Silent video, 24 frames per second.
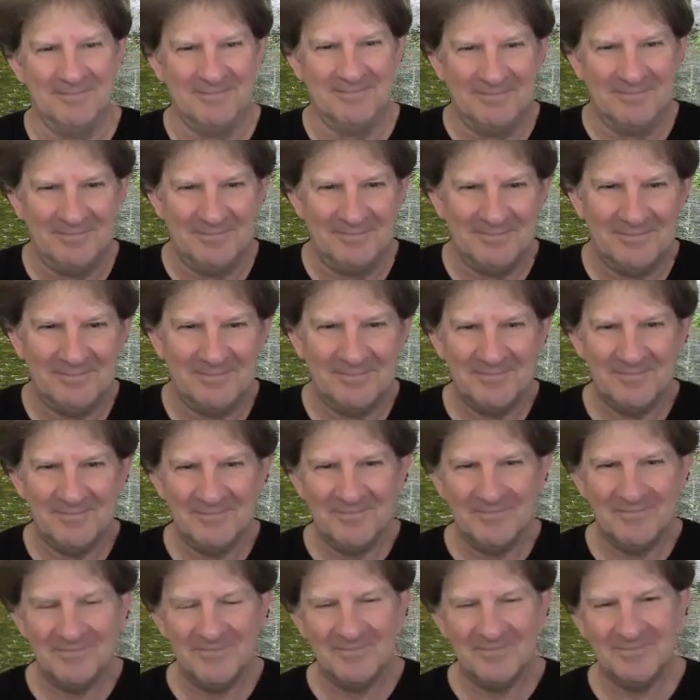
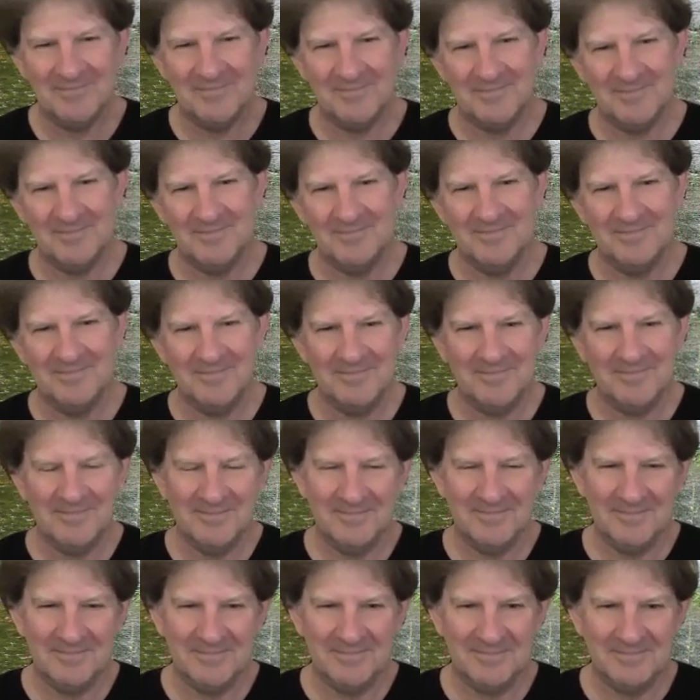
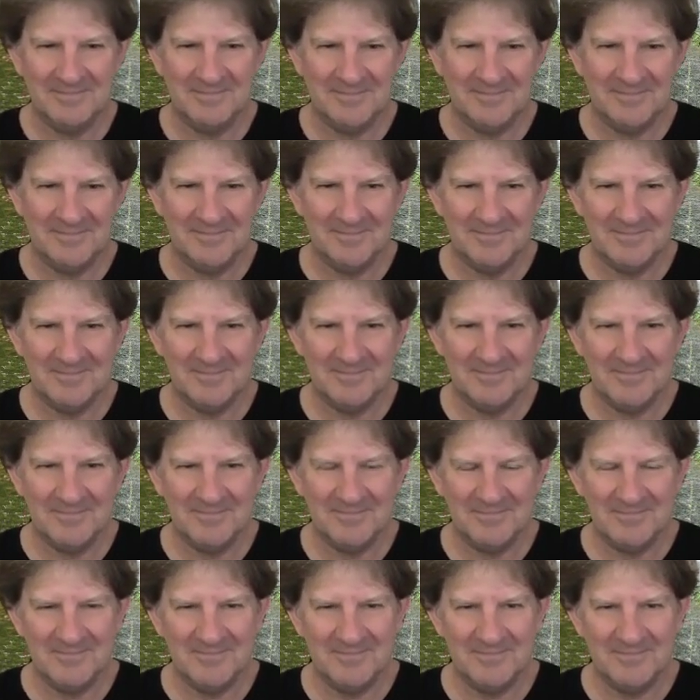
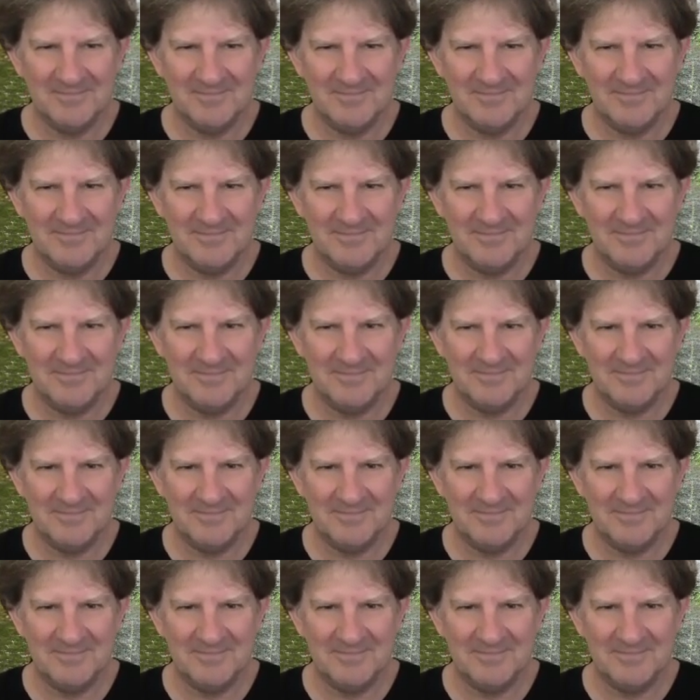The person shown says nothing.